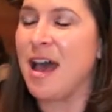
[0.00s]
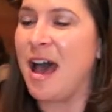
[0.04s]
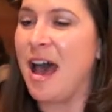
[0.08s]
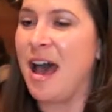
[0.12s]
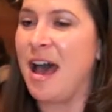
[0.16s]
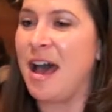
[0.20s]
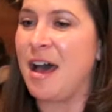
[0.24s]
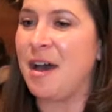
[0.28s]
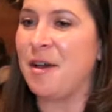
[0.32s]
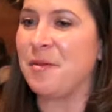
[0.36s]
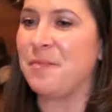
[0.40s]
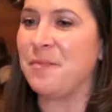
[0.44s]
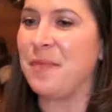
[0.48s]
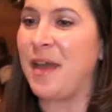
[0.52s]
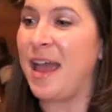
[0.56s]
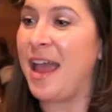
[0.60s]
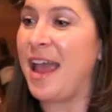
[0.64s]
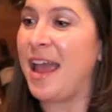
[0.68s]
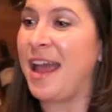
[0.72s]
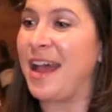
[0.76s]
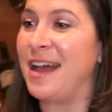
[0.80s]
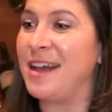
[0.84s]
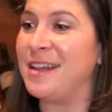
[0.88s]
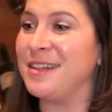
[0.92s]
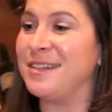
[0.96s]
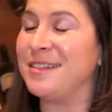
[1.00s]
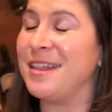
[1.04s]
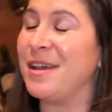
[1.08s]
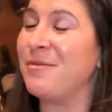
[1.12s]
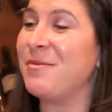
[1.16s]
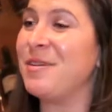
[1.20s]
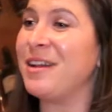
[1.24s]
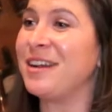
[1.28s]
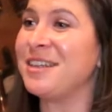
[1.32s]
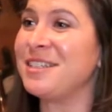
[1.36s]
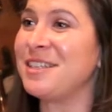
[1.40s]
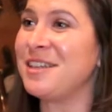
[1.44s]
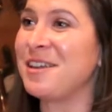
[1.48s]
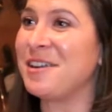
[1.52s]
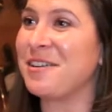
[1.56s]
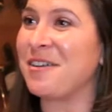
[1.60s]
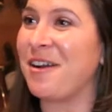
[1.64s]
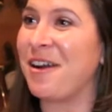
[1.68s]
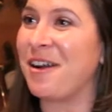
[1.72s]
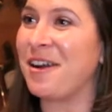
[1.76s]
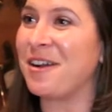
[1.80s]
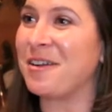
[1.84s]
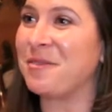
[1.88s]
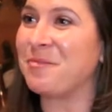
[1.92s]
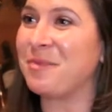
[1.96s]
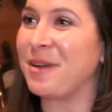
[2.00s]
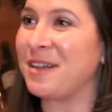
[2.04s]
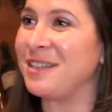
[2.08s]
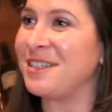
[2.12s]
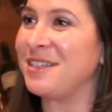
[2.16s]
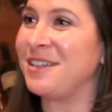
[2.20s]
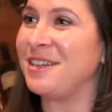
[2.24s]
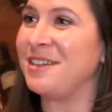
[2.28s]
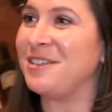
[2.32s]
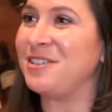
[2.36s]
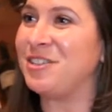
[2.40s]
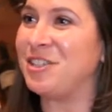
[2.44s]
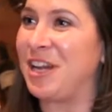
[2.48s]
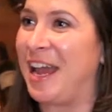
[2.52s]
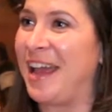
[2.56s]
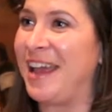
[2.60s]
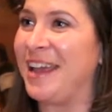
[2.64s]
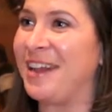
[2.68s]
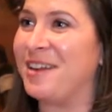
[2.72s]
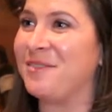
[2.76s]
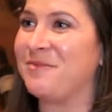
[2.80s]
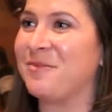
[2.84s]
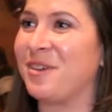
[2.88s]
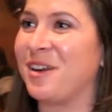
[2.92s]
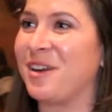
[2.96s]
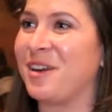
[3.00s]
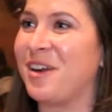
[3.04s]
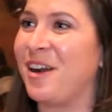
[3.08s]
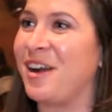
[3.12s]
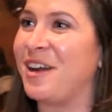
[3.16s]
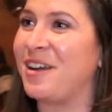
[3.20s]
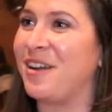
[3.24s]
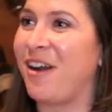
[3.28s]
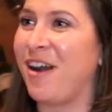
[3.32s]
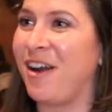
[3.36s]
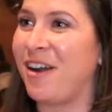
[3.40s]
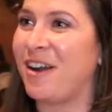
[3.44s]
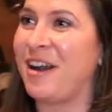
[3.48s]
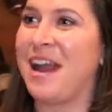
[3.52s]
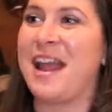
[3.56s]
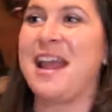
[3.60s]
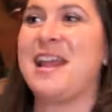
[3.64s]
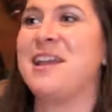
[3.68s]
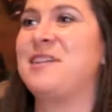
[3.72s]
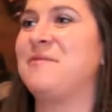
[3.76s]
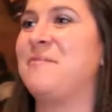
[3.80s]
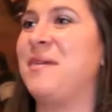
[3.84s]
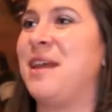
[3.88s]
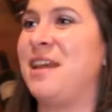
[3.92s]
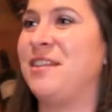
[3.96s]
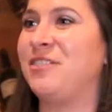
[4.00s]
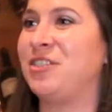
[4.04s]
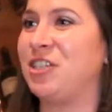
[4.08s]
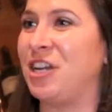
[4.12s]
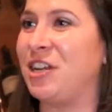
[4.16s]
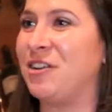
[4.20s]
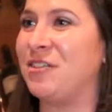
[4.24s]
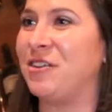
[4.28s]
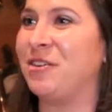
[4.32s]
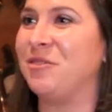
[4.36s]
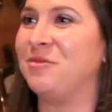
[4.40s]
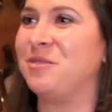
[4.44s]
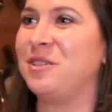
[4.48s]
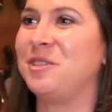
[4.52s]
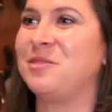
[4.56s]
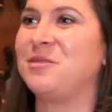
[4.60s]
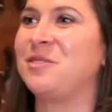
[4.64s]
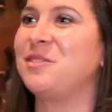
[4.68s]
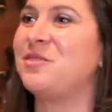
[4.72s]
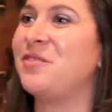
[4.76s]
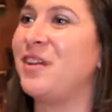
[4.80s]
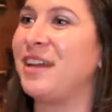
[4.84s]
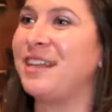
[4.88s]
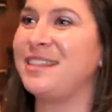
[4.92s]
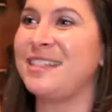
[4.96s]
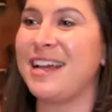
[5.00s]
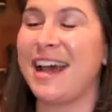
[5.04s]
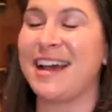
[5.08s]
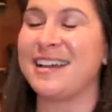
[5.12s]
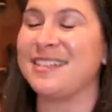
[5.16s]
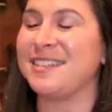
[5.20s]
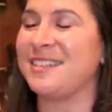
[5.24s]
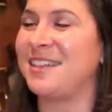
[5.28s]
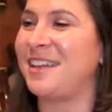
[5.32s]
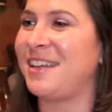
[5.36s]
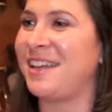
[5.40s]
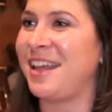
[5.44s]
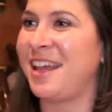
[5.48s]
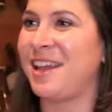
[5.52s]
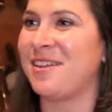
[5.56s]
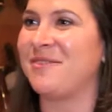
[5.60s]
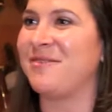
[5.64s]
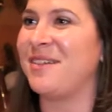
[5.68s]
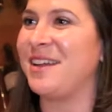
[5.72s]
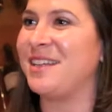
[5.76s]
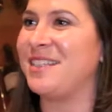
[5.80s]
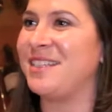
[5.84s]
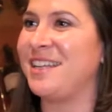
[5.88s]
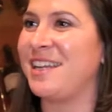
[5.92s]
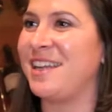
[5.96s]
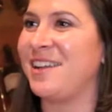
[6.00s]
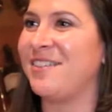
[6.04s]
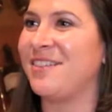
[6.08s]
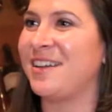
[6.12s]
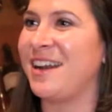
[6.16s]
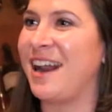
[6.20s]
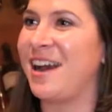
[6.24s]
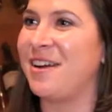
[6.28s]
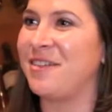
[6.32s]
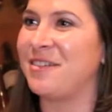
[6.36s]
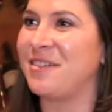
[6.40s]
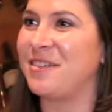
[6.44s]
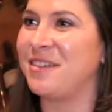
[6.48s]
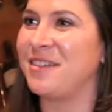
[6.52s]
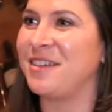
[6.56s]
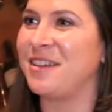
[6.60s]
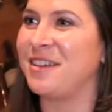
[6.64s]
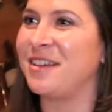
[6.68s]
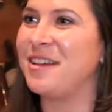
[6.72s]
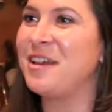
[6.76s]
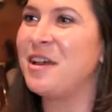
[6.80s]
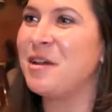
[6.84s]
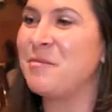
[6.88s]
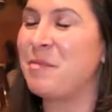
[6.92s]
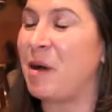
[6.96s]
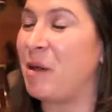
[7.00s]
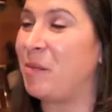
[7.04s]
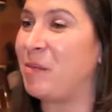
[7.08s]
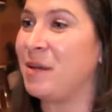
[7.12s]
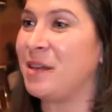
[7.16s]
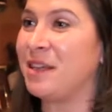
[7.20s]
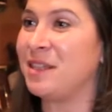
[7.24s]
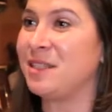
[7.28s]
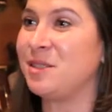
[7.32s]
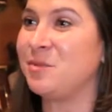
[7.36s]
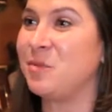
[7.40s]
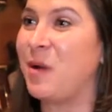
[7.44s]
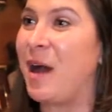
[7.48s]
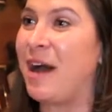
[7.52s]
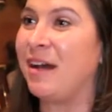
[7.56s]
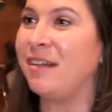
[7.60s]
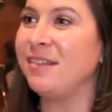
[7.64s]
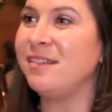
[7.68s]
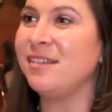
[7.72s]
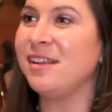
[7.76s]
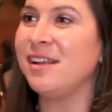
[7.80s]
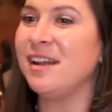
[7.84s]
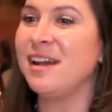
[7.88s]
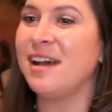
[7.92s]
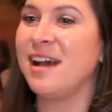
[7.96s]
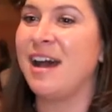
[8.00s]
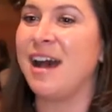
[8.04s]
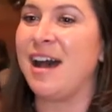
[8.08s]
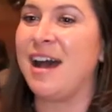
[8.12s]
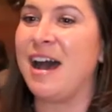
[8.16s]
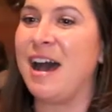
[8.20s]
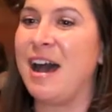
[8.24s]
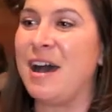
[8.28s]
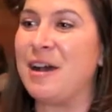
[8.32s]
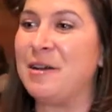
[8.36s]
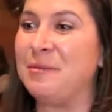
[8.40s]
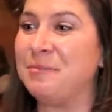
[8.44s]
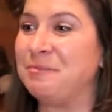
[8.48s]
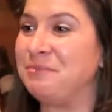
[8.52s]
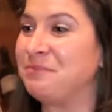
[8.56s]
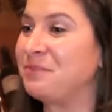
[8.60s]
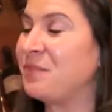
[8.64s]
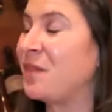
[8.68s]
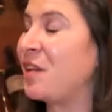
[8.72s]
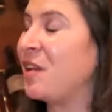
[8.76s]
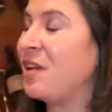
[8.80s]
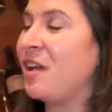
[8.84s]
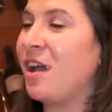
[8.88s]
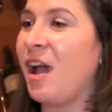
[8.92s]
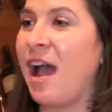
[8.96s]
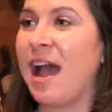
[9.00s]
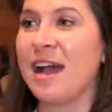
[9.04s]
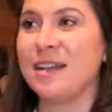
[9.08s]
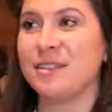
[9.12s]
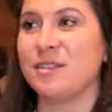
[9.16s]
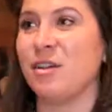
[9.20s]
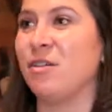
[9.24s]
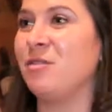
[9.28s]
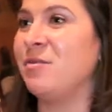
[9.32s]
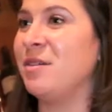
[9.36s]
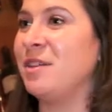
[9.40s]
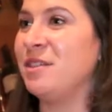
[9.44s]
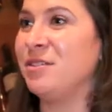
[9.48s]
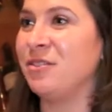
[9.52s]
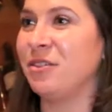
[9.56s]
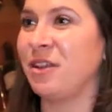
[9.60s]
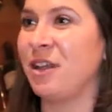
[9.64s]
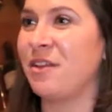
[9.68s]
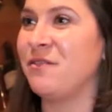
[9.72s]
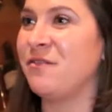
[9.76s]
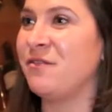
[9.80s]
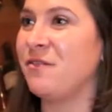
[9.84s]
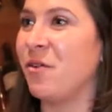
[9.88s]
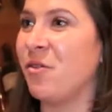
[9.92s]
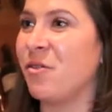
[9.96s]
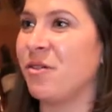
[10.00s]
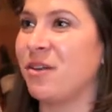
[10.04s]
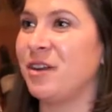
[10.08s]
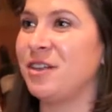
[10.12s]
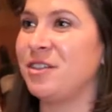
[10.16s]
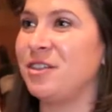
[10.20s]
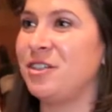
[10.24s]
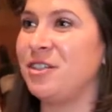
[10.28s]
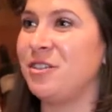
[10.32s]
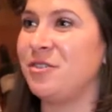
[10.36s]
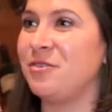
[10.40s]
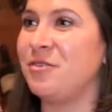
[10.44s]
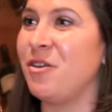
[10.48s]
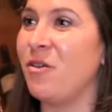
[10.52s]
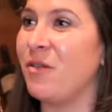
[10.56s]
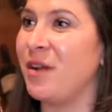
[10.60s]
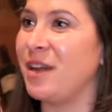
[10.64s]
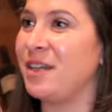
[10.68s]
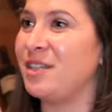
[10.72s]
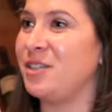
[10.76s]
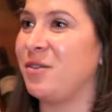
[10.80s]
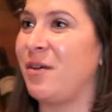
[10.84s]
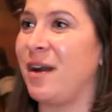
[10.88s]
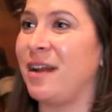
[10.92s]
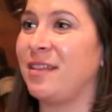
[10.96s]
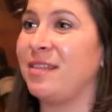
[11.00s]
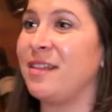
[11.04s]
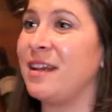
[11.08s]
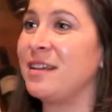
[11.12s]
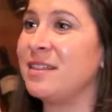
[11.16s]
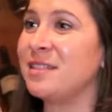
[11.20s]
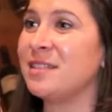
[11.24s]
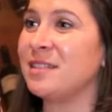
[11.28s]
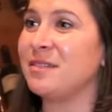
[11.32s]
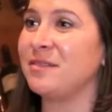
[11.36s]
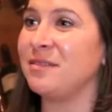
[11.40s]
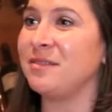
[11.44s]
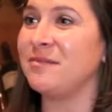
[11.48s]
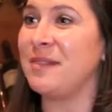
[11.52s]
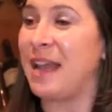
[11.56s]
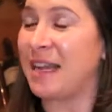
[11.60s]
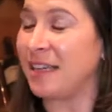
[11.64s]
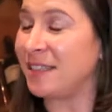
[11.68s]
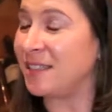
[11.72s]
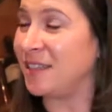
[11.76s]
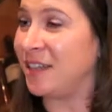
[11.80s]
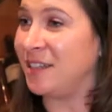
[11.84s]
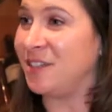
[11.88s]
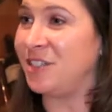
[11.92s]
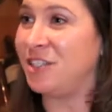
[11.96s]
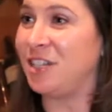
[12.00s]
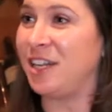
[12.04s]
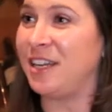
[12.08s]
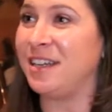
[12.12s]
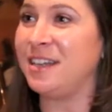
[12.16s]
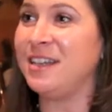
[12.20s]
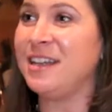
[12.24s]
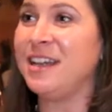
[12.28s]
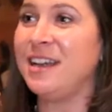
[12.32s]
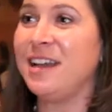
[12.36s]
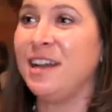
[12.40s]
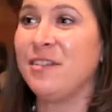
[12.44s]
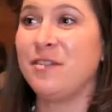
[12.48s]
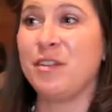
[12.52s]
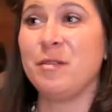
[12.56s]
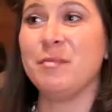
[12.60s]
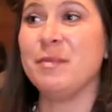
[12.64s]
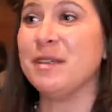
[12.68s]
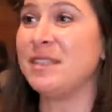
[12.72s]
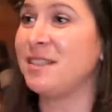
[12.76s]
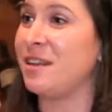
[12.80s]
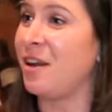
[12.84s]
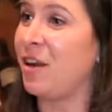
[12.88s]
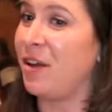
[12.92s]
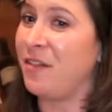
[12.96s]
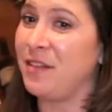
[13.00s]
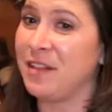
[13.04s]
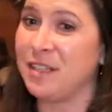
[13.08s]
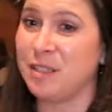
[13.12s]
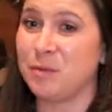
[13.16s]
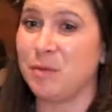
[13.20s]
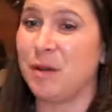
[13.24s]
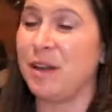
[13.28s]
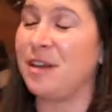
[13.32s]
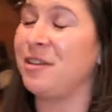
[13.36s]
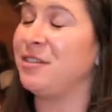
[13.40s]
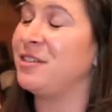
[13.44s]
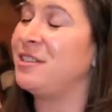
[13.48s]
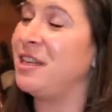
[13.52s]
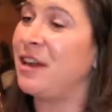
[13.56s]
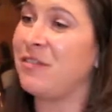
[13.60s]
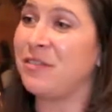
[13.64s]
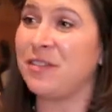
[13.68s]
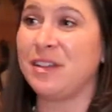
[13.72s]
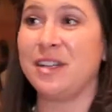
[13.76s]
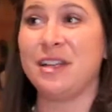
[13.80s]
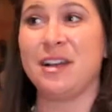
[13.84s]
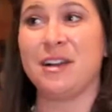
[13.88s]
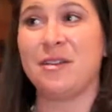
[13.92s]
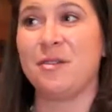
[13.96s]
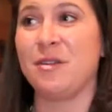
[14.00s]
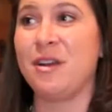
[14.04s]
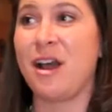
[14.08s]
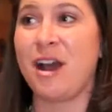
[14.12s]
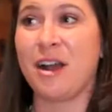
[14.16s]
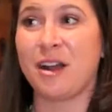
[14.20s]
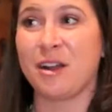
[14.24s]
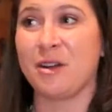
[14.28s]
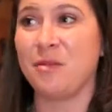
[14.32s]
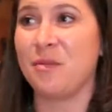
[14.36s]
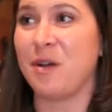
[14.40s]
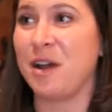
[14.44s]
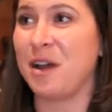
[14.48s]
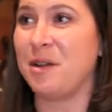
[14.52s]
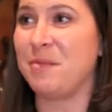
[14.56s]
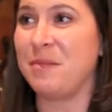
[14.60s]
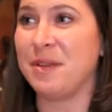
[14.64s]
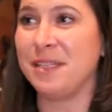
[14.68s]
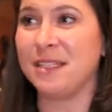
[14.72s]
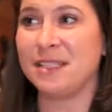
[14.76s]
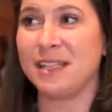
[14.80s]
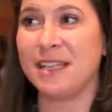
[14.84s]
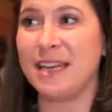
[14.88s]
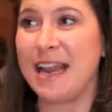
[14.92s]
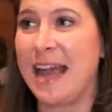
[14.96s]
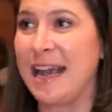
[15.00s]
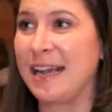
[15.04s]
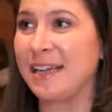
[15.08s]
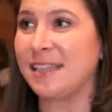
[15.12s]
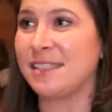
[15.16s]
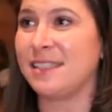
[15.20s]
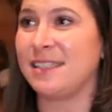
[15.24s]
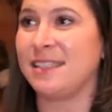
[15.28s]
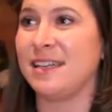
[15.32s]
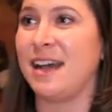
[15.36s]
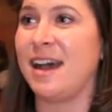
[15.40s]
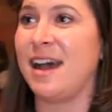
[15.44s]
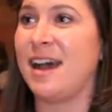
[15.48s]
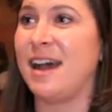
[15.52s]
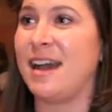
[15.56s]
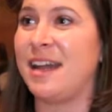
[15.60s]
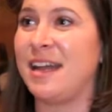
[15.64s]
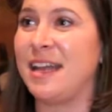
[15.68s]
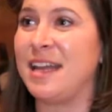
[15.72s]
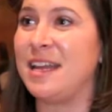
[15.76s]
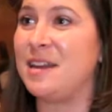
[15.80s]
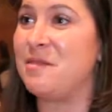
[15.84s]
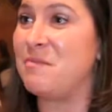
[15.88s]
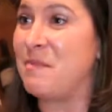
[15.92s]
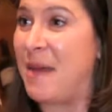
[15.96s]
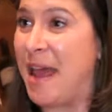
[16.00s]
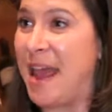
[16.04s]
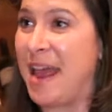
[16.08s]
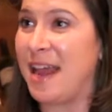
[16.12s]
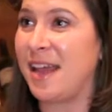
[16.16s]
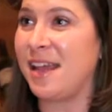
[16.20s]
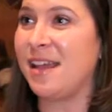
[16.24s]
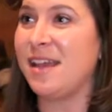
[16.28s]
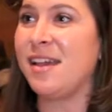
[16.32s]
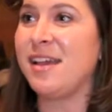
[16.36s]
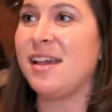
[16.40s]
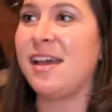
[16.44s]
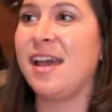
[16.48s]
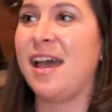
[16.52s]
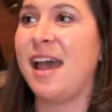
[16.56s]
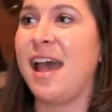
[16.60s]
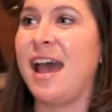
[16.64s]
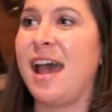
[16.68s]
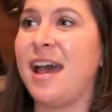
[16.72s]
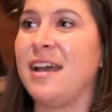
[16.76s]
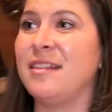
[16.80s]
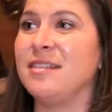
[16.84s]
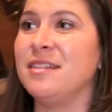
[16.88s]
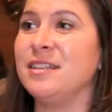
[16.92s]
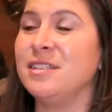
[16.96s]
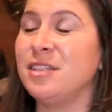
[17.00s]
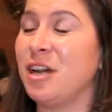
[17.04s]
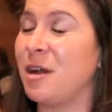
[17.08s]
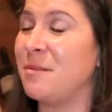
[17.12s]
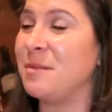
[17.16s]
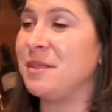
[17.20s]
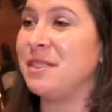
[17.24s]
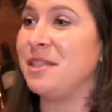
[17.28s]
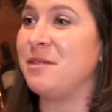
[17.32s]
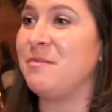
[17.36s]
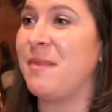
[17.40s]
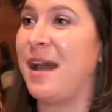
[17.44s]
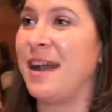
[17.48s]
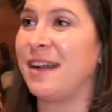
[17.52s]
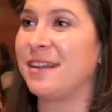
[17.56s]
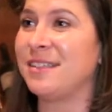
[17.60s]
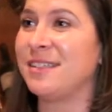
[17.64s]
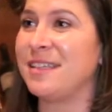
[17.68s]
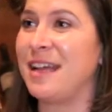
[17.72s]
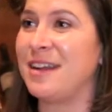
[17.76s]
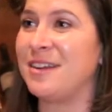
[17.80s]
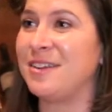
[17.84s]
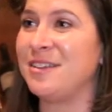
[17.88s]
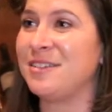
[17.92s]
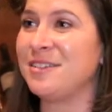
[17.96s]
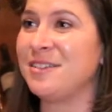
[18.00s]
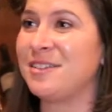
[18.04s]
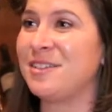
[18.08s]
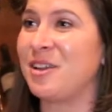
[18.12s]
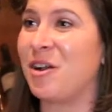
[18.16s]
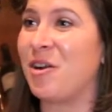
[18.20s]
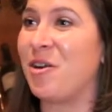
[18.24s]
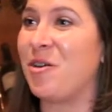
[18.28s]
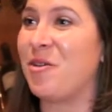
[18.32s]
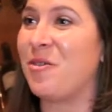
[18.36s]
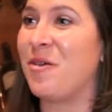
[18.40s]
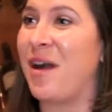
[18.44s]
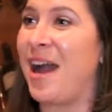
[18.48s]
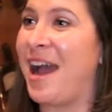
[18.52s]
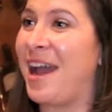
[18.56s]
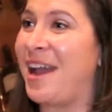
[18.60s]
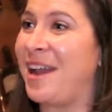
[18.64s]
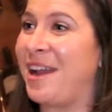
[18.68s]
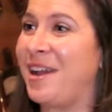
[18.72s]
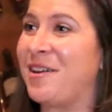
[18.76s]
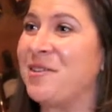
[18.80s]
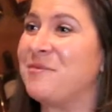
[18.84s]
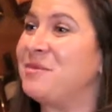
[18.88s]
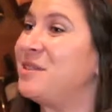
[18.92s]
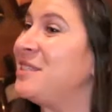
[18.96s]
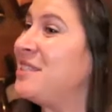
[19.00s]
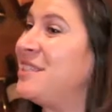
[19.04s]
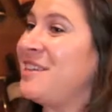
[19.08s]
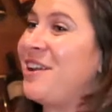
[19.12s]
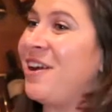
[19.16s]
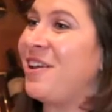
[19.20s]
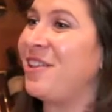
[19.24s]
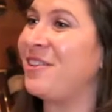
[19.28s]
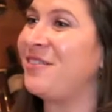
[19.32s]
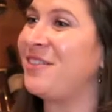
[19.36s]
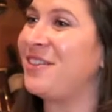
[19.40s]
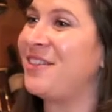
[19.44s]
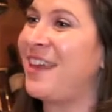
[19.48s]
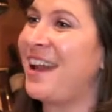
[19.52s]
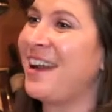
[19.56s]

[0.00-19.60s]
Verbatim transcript: Um, and then we got to hear our president Jen work on our AMA jingle, which was fantastic. Can't wait to hear it out in the public as well. Um, as always, looking forward to going to our lunch, next luncheon. If you missed out on this one, you're definitely go not going to want to miss the next uh, in May at the Thomas and Mack Center. So I hope to see all of you